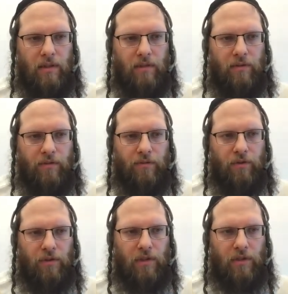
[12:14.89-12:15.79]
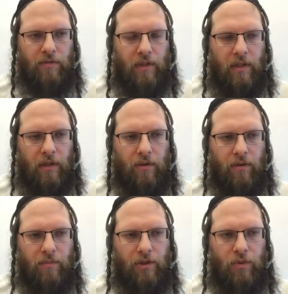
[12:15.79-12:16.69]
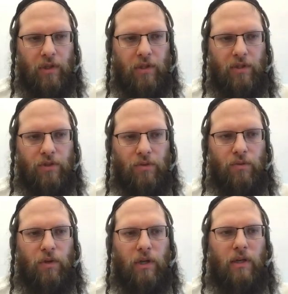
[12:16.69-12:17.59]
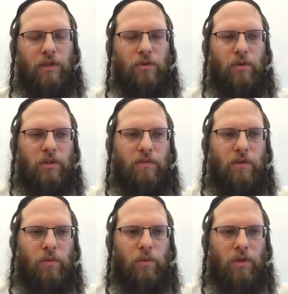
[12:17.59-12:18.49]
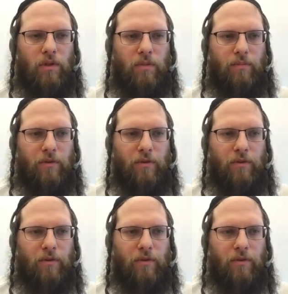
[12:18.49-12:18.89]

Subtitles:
the first interval here between these two is called interval 1.